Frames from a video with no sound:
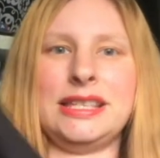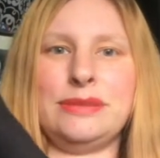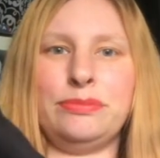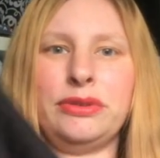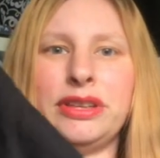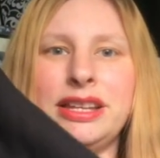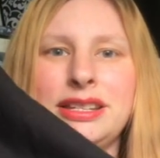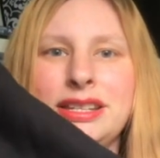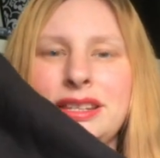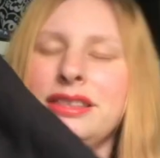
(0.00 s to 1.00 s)

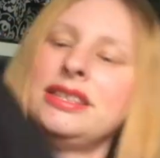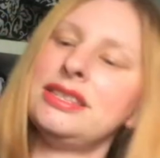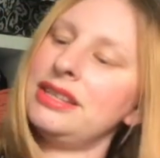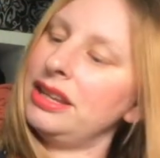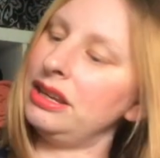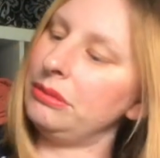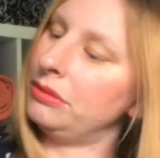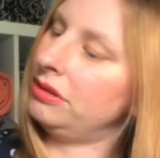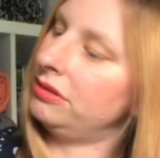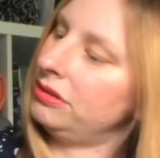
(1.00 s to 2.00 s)
split the
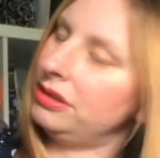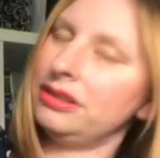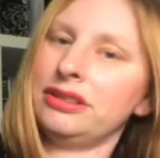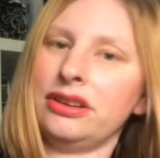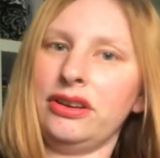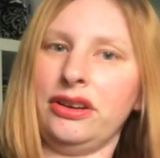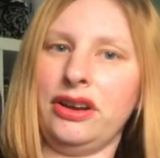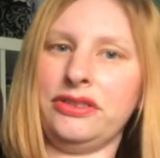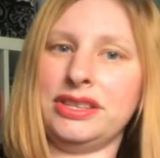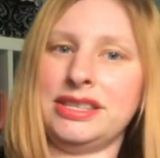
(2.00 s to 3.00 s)
seam
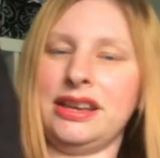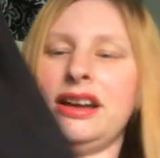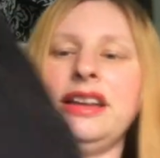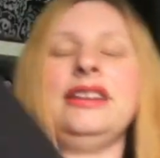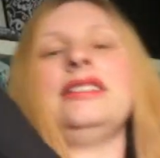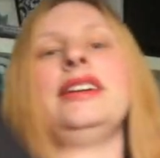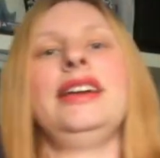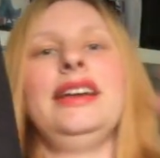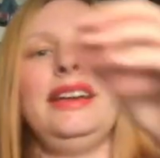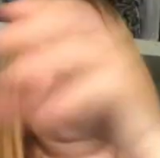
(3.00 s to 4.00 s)
on the side,
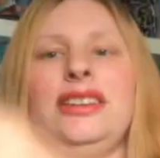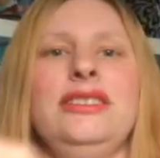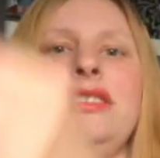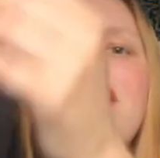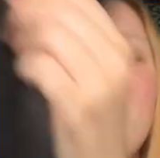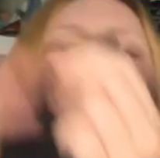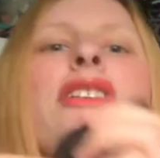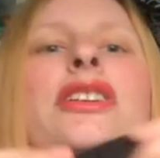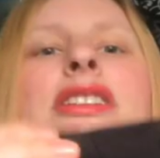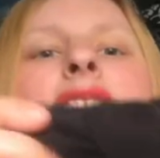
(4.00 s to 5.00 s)
and it's kind of
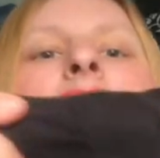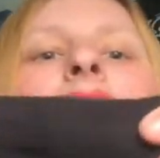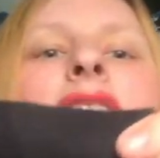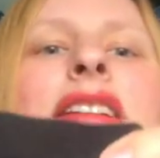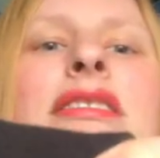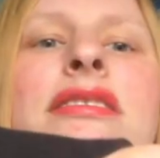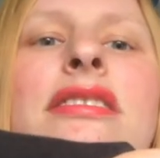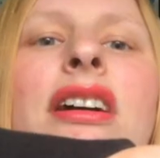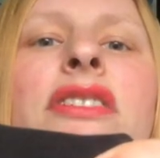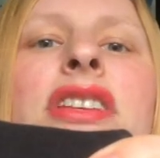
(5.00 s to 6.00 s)
hard to see
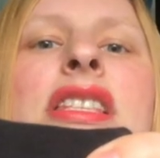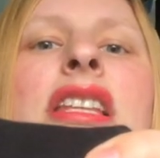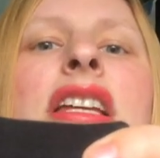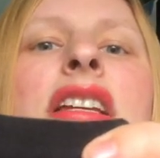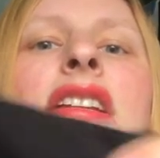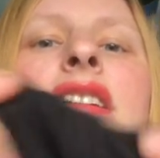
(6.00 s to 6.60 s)
obviously,